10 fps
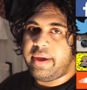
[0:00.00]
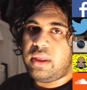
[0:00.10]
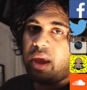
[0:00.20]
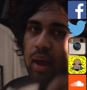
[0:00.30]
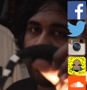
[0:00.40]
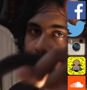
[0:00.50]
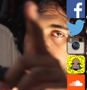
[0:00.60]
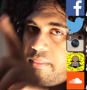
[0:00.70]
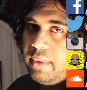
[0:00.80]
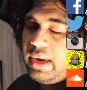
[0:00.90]
And yeah,
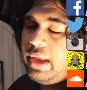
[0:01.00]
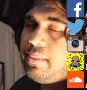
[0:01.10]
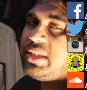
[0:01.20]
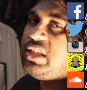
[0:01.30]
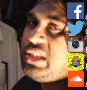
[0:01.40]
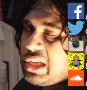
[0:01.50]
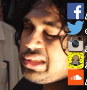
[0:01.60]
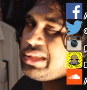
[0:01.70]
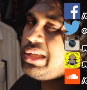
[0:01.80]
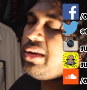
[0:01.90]
my name is
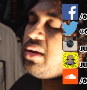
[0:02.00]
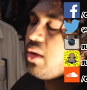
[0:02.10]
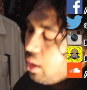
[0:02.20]
Justin